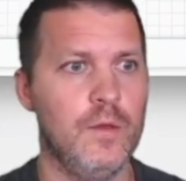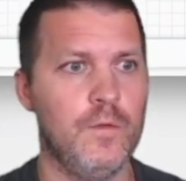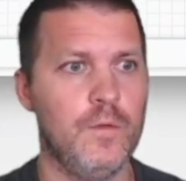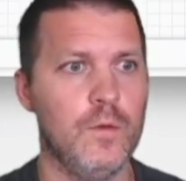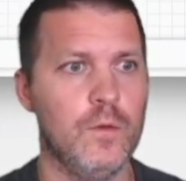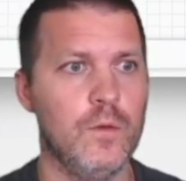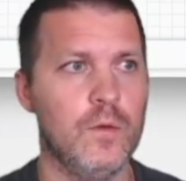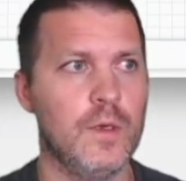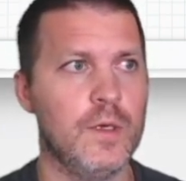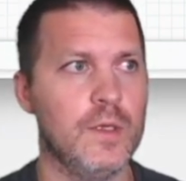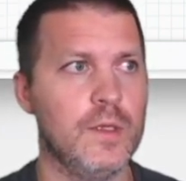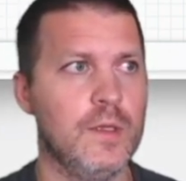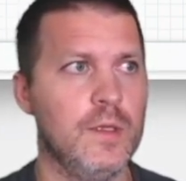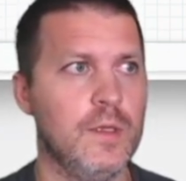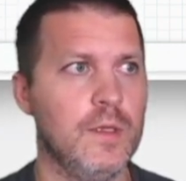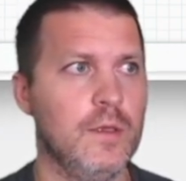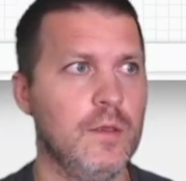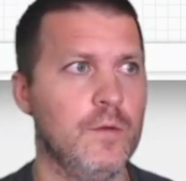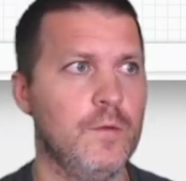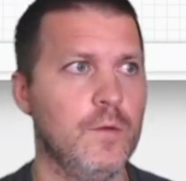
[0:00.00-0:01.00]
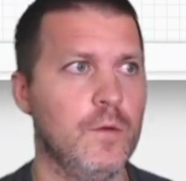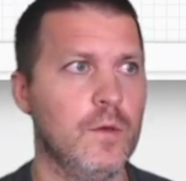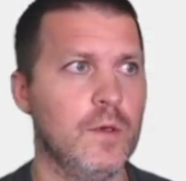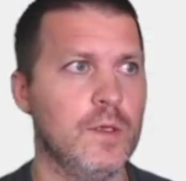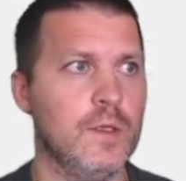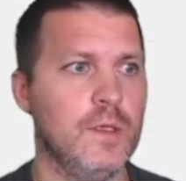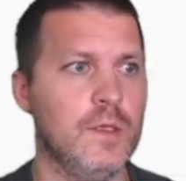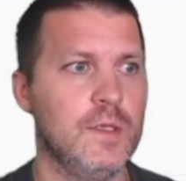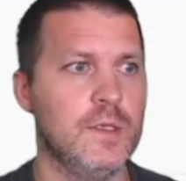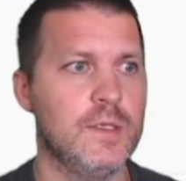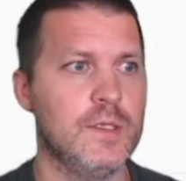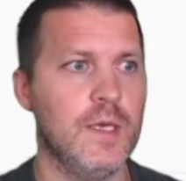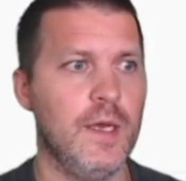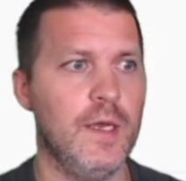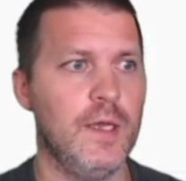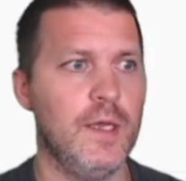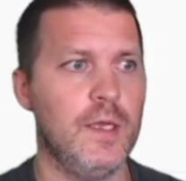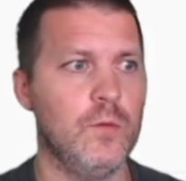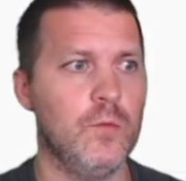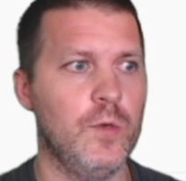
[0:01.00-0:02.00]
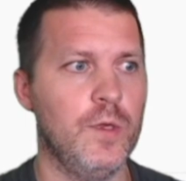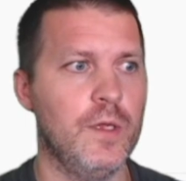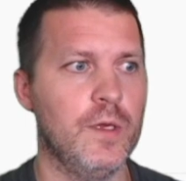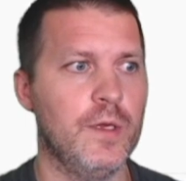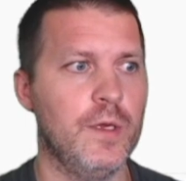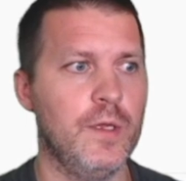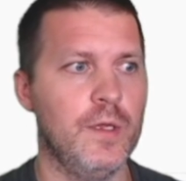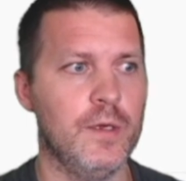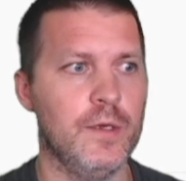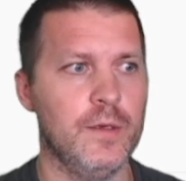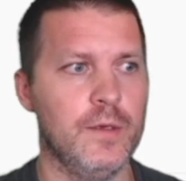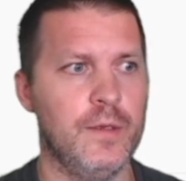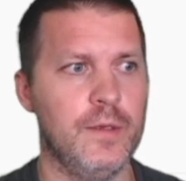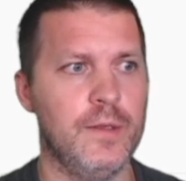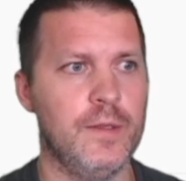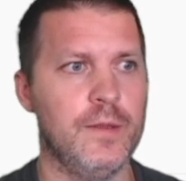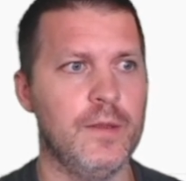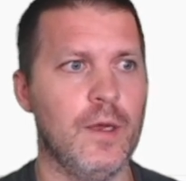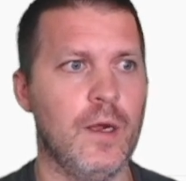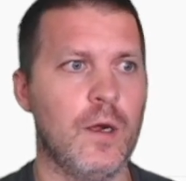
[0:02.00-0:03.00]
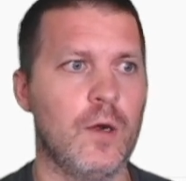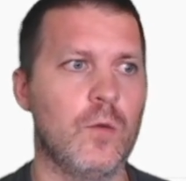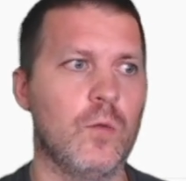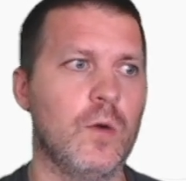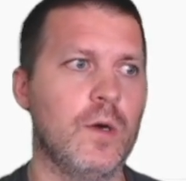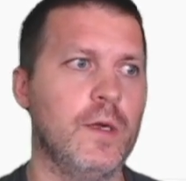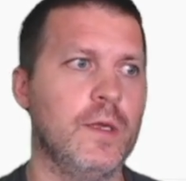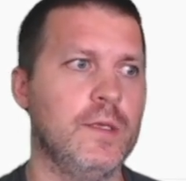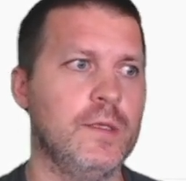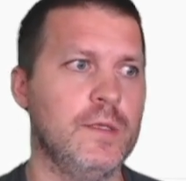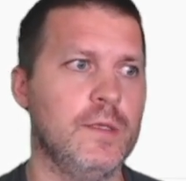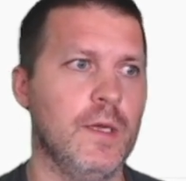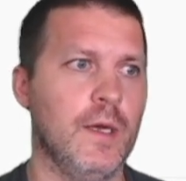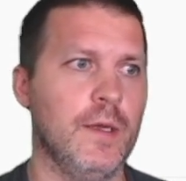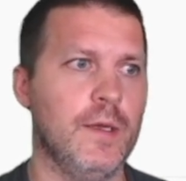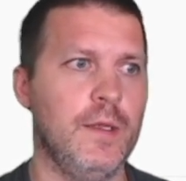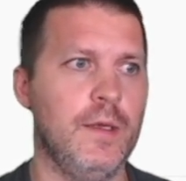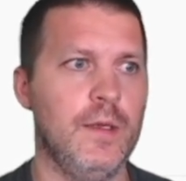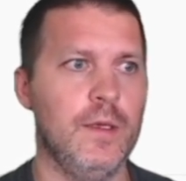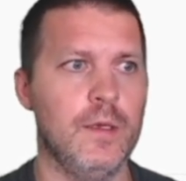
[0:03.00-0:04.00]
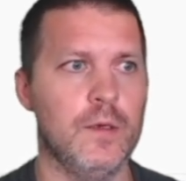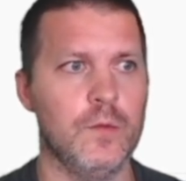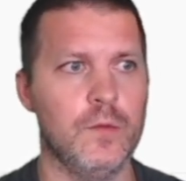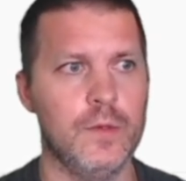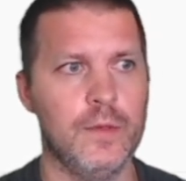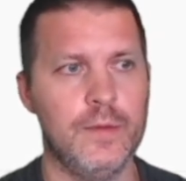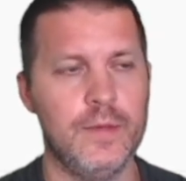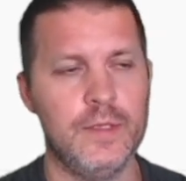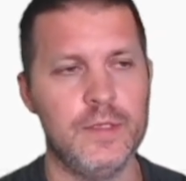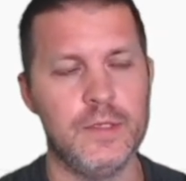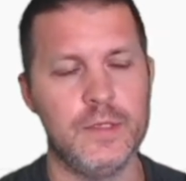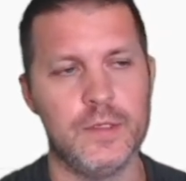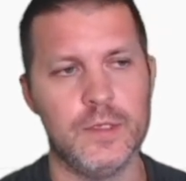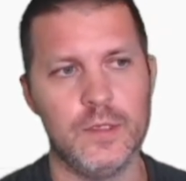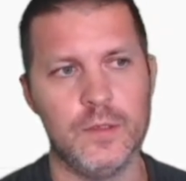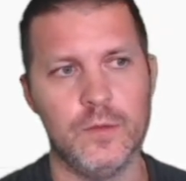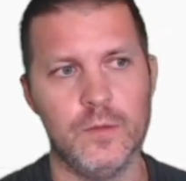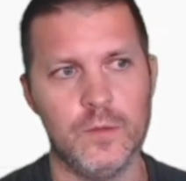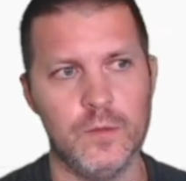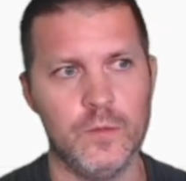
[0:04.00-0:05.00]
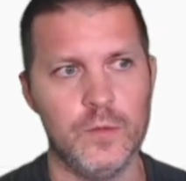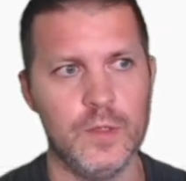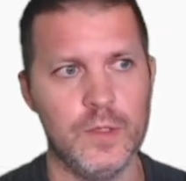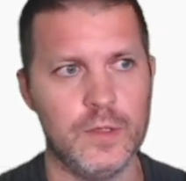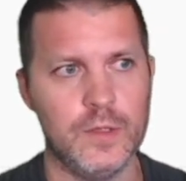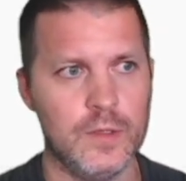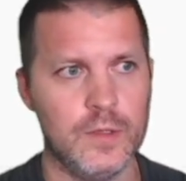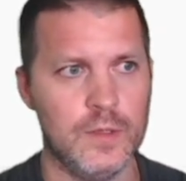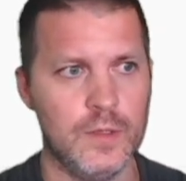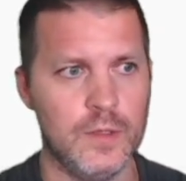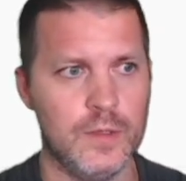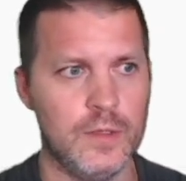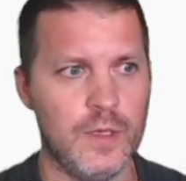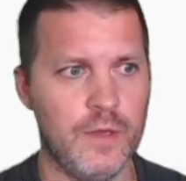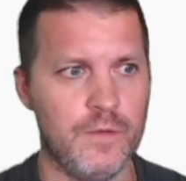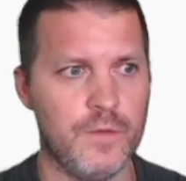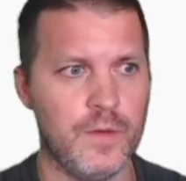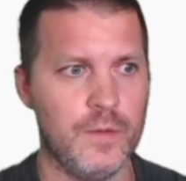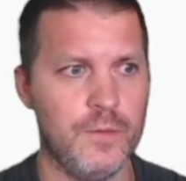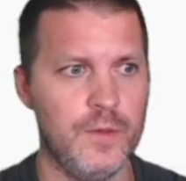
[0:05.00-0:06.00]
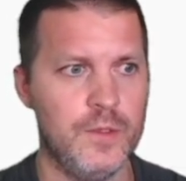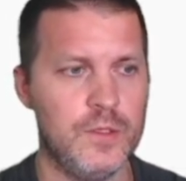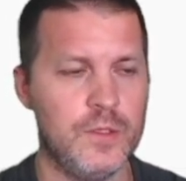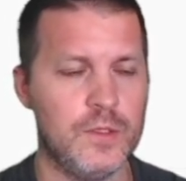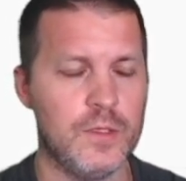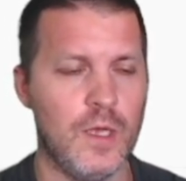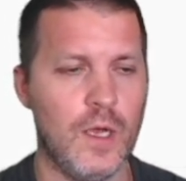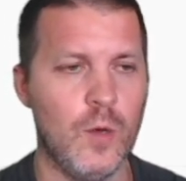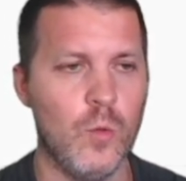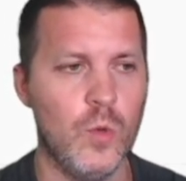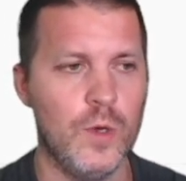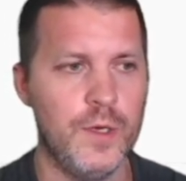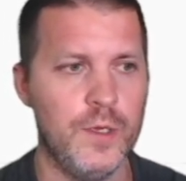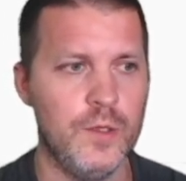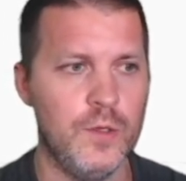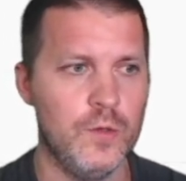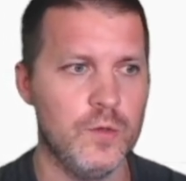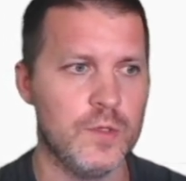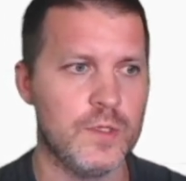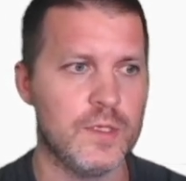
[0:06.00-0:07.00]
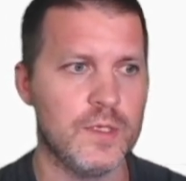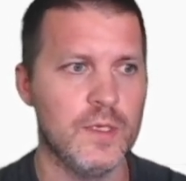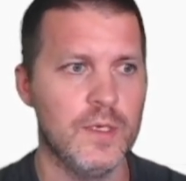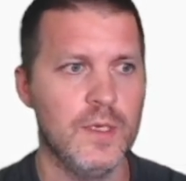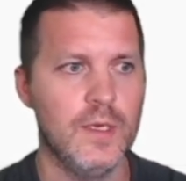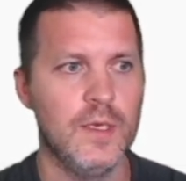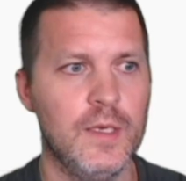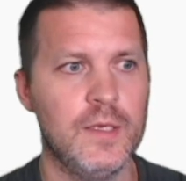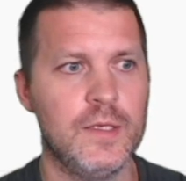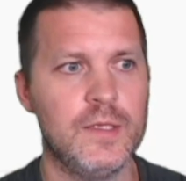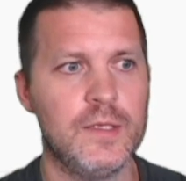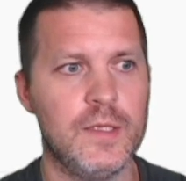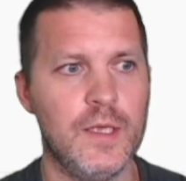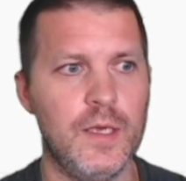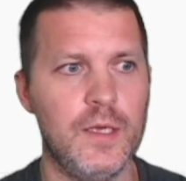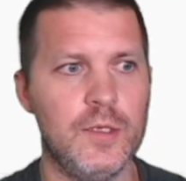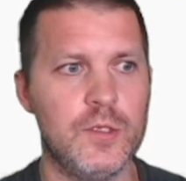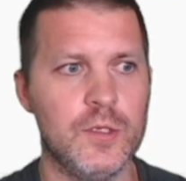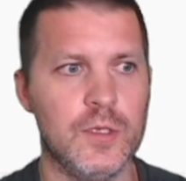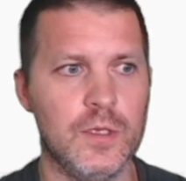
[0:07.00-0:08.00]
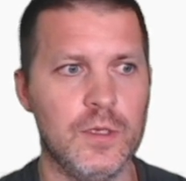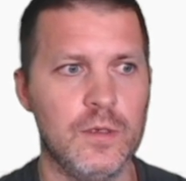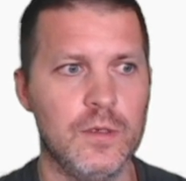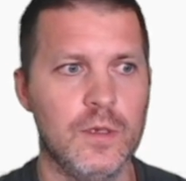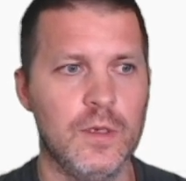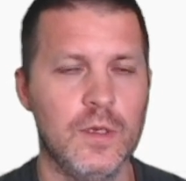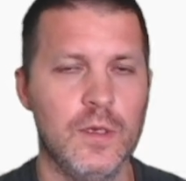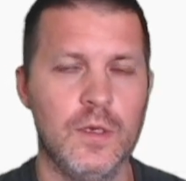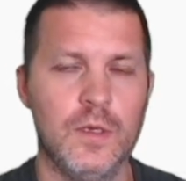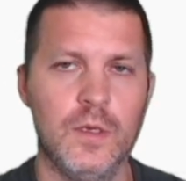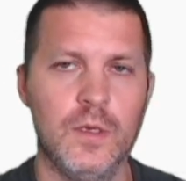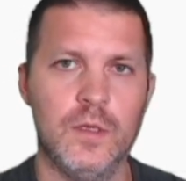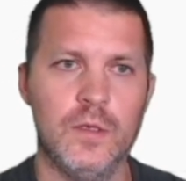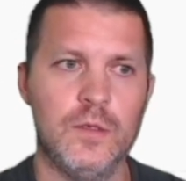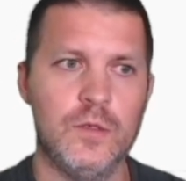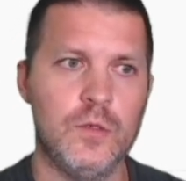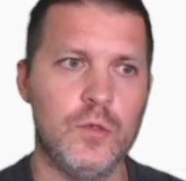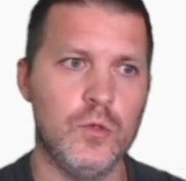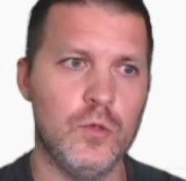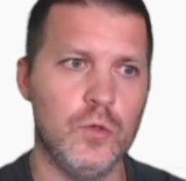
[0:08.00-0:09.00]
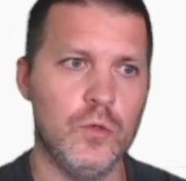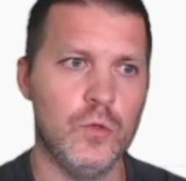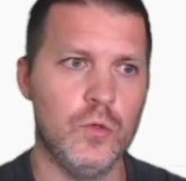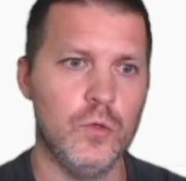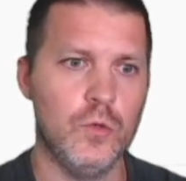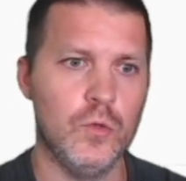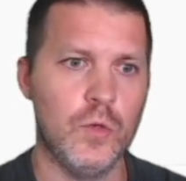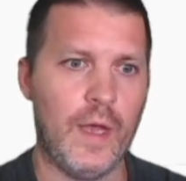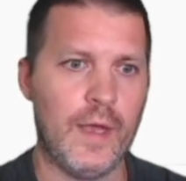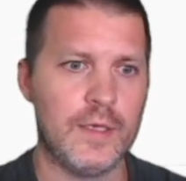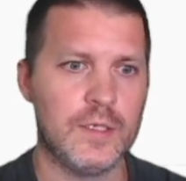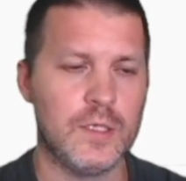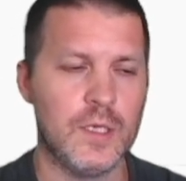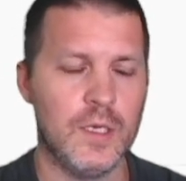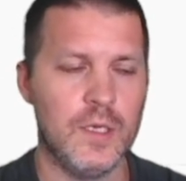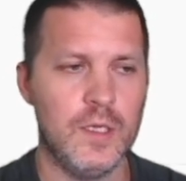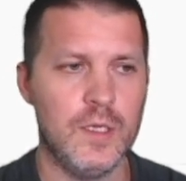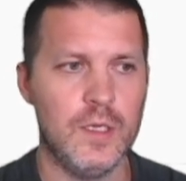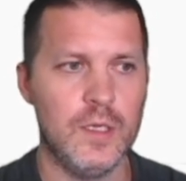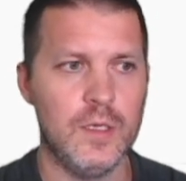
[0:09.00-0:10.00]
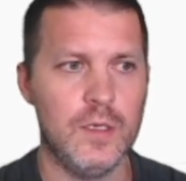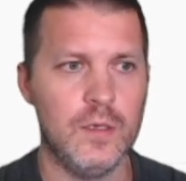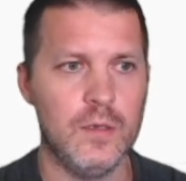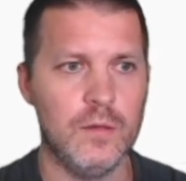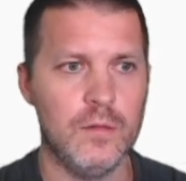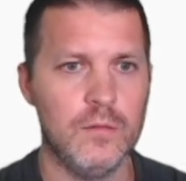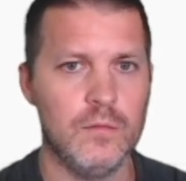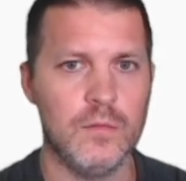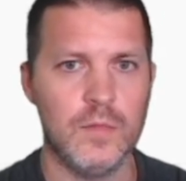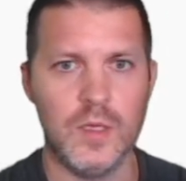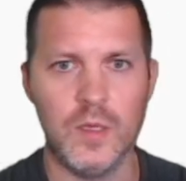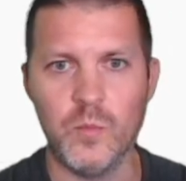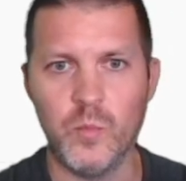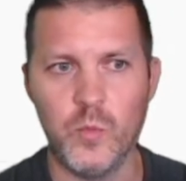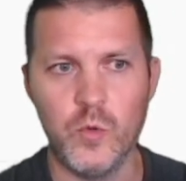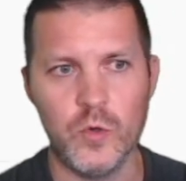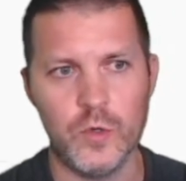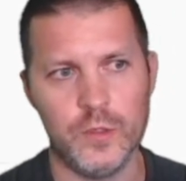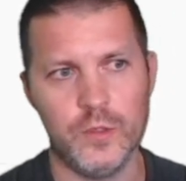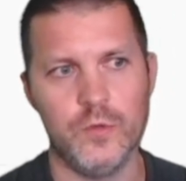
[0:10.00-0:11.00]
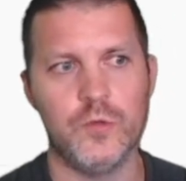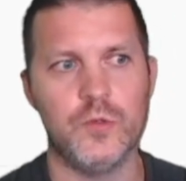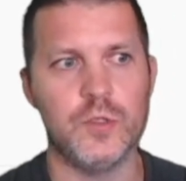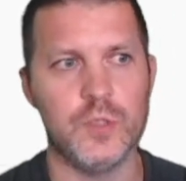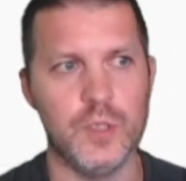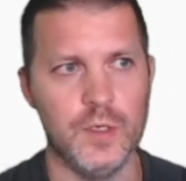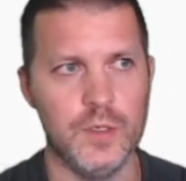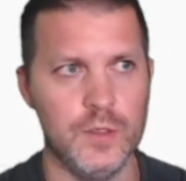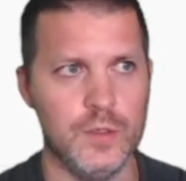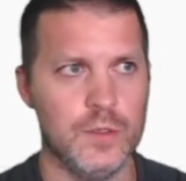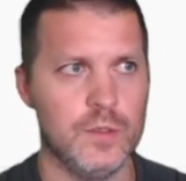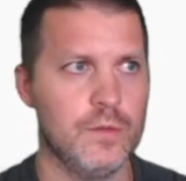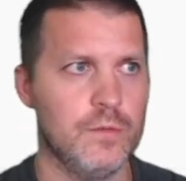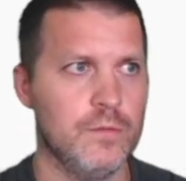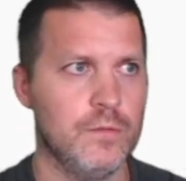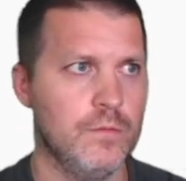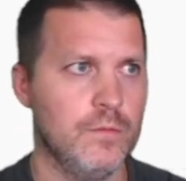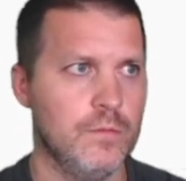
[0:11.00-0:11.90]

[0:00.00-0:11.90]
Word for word: if you look at it if you look at the design we are here our work is done here we're registered with the NiFi i want to use staging to actually import those changes.